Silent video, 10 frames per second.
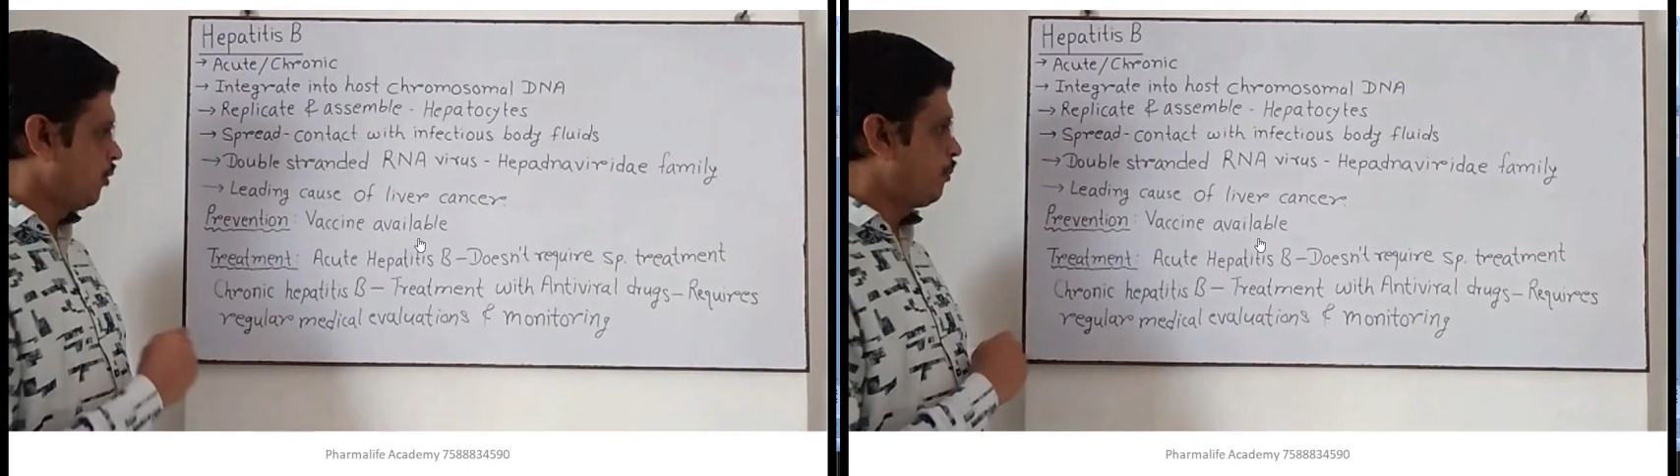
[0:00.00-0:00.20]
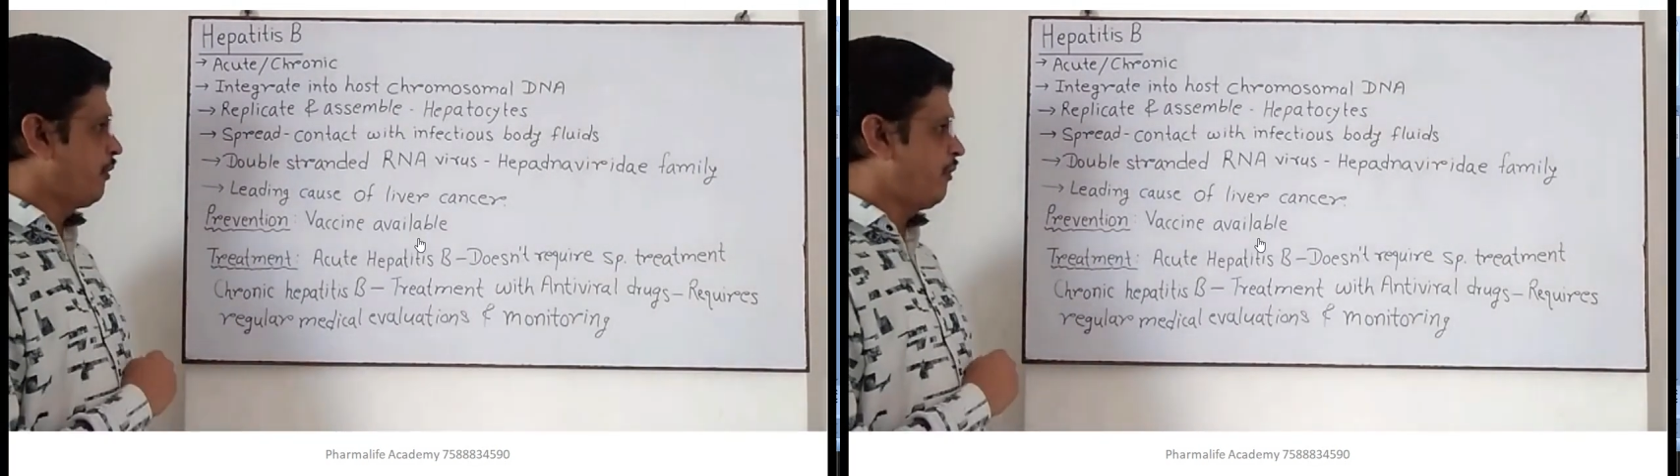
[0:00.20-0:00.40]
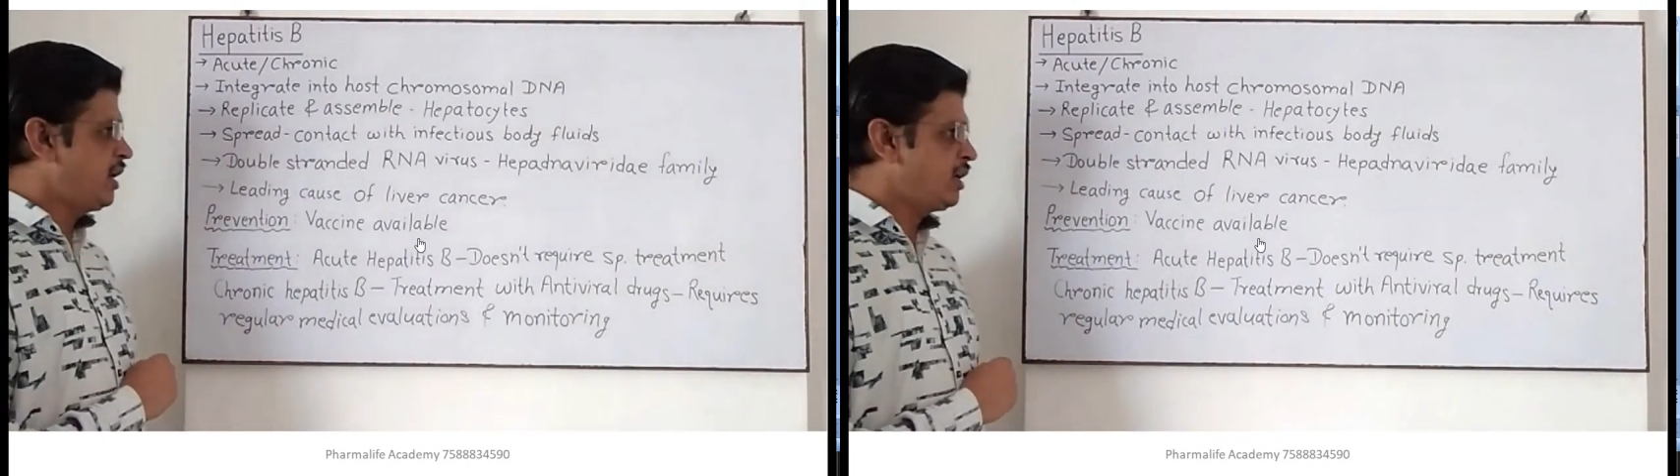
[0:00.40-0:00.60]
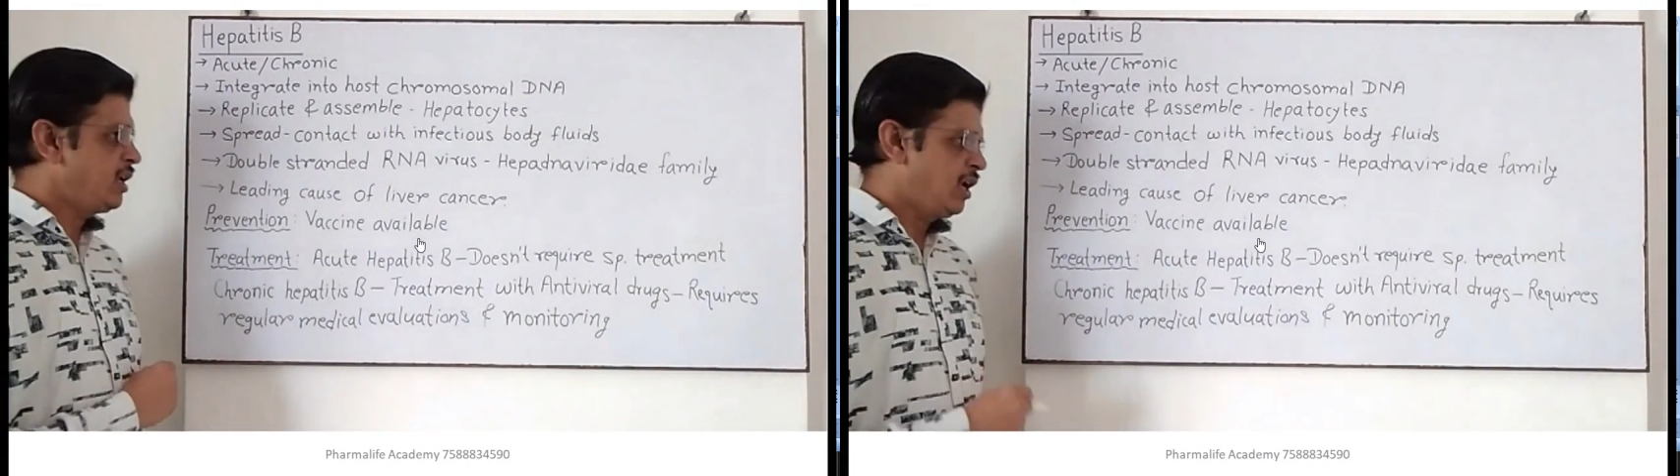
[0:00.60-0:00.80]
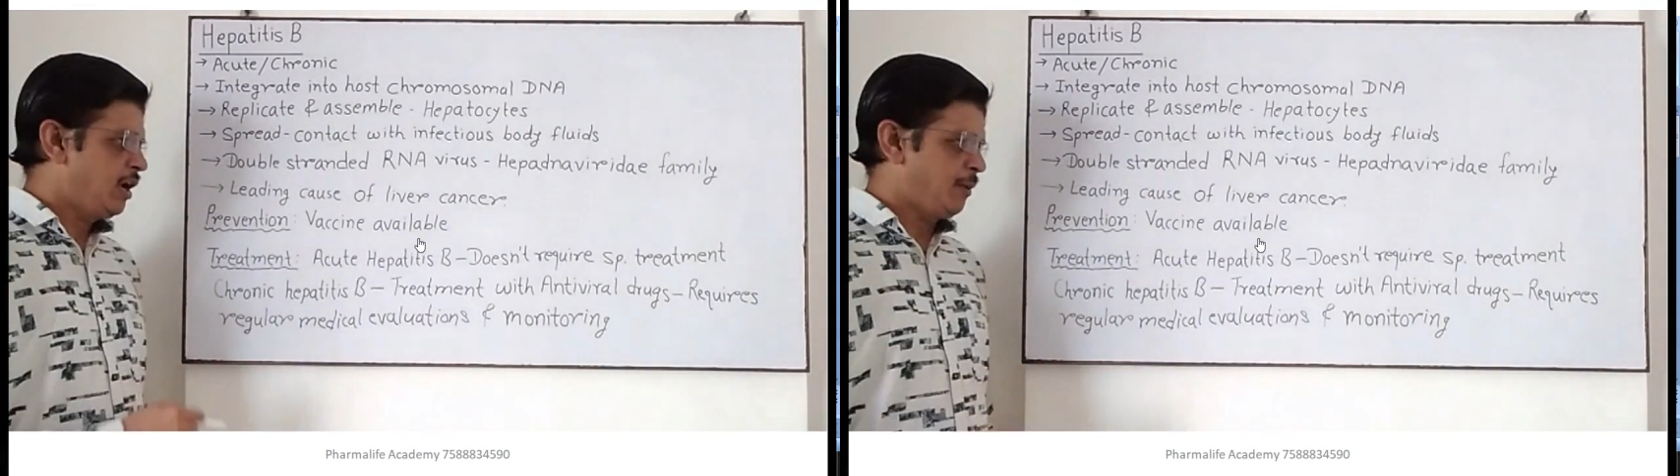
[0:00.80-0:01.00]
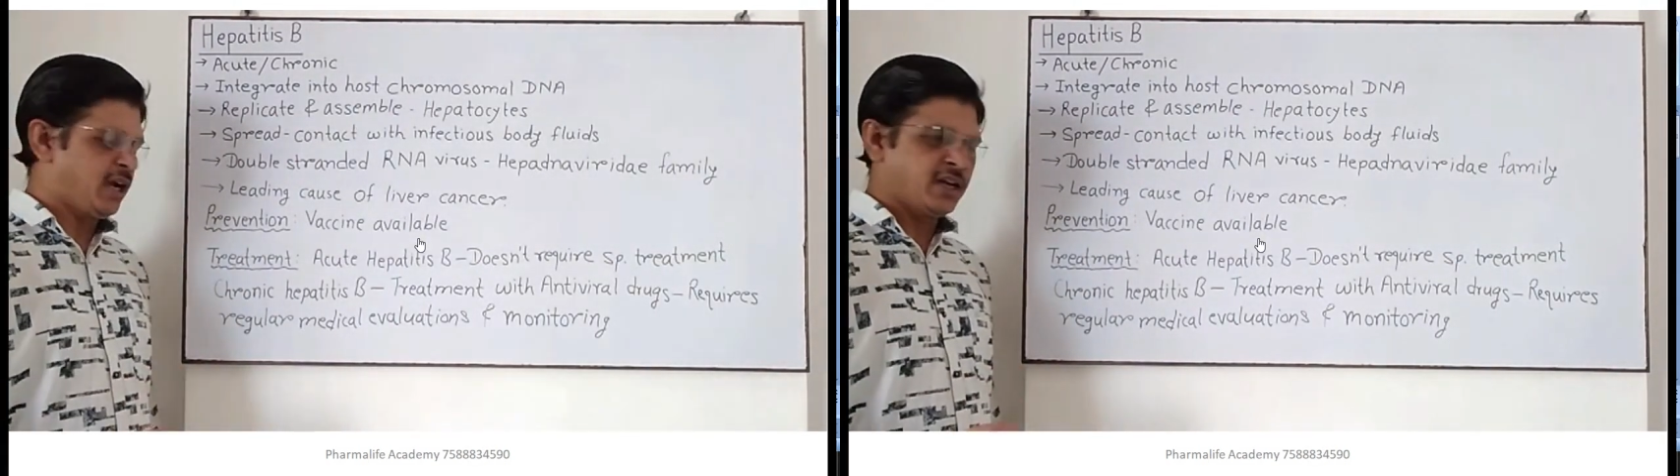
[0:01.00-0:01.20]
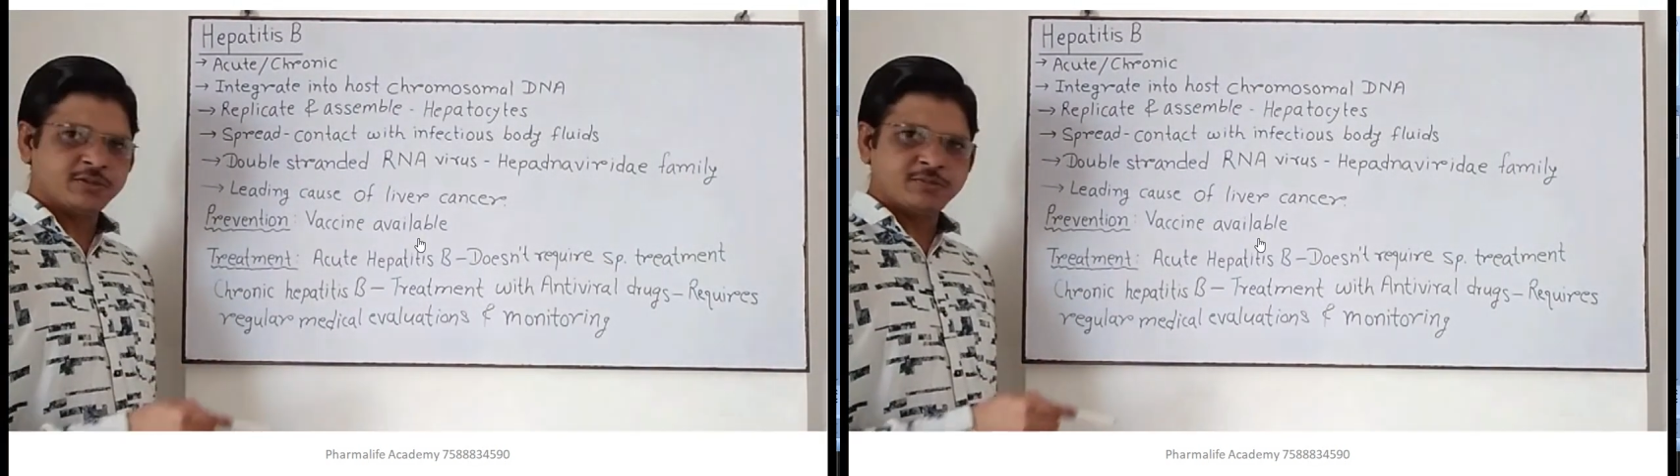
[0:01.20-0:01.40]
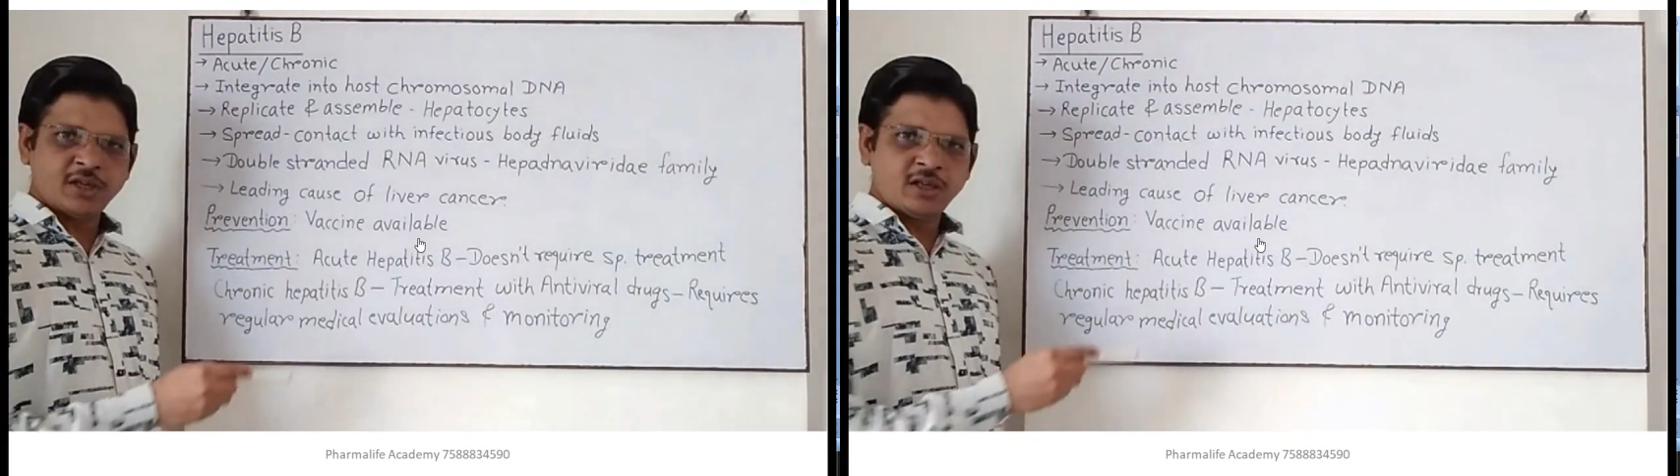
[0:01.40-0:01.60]
To prevent
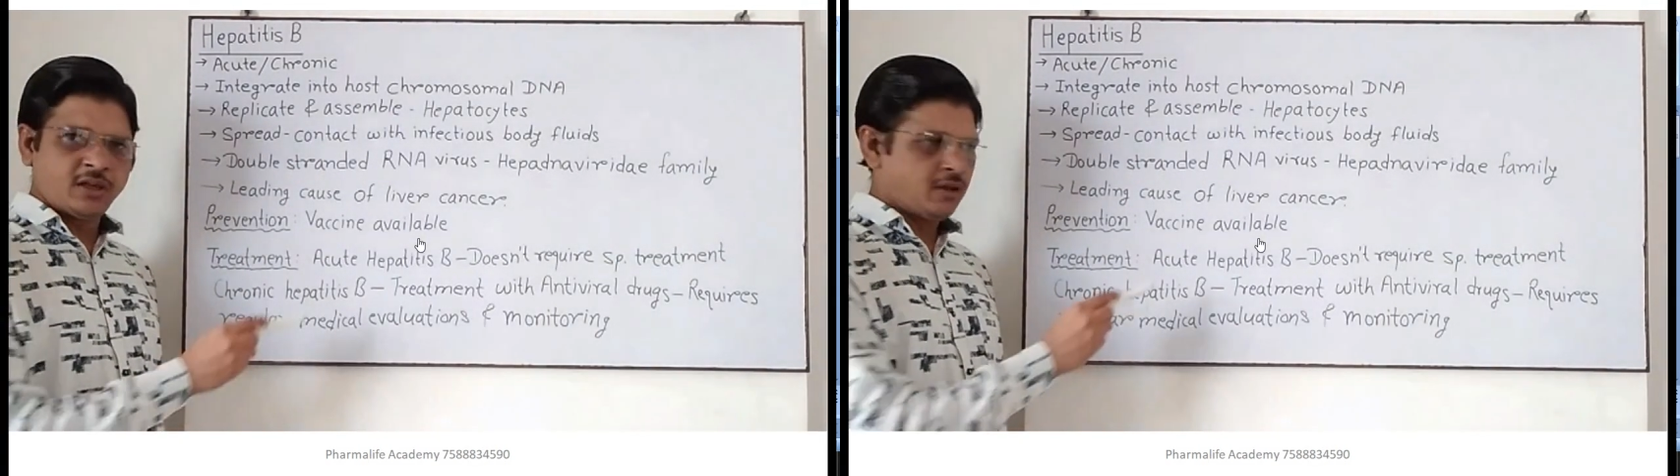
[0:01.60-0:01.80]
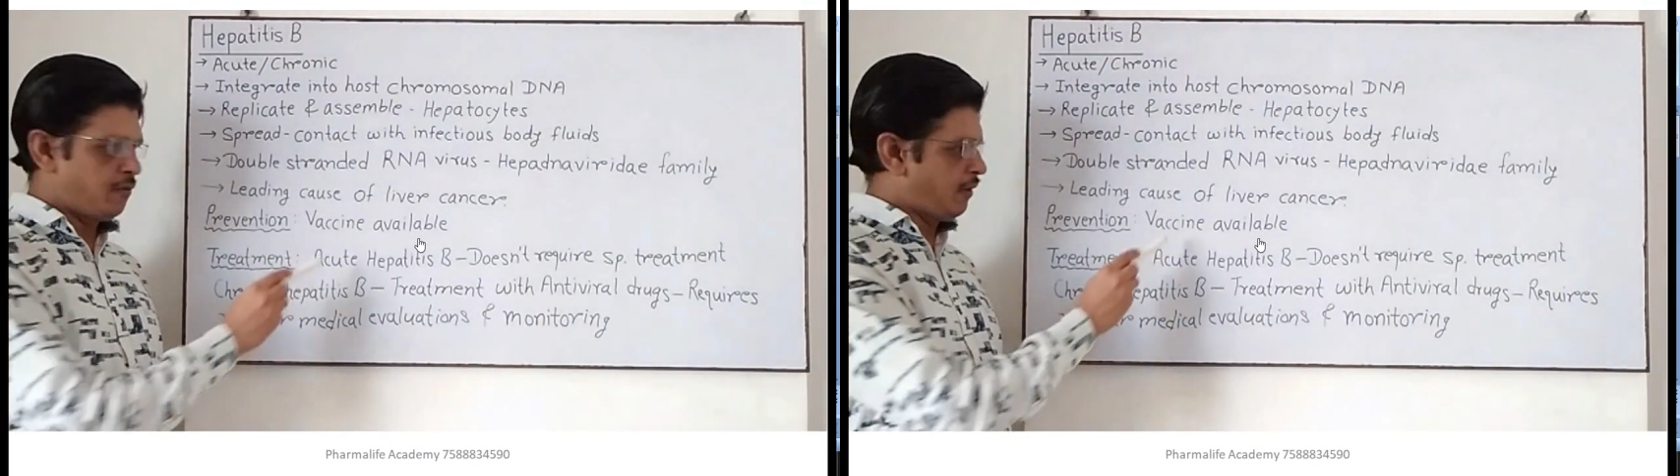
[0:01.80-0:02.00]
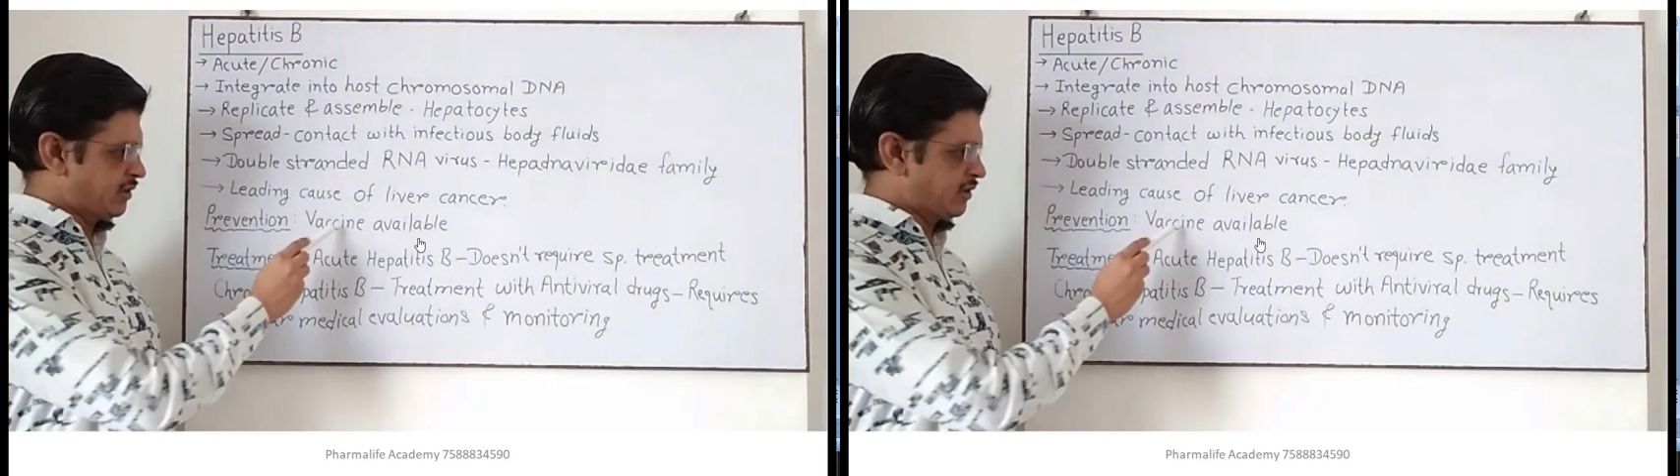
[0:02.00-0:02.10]
hepatitis B,